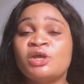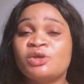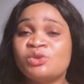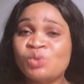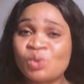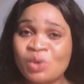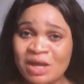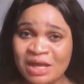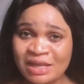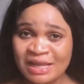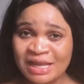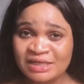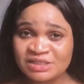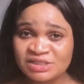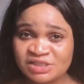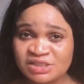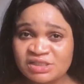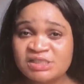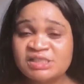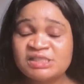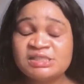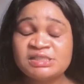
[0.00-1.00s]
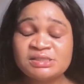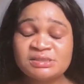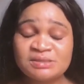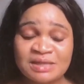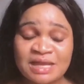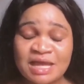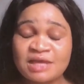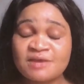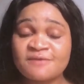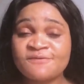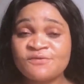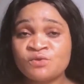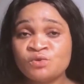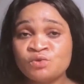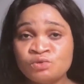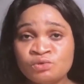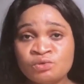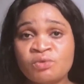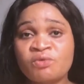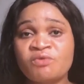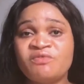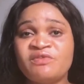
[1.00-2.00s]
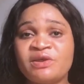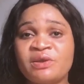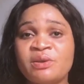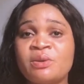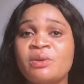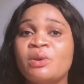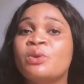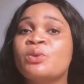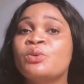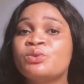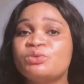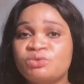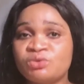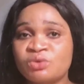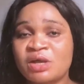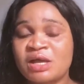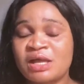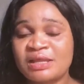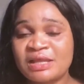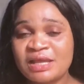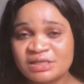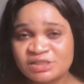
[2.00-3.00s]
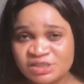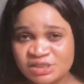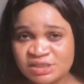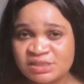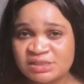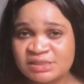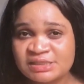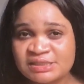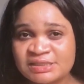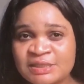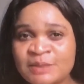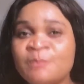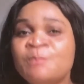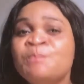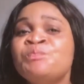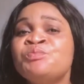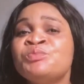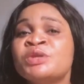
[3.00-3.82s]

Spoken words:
You can actually, like, if you look very well, you can actually see.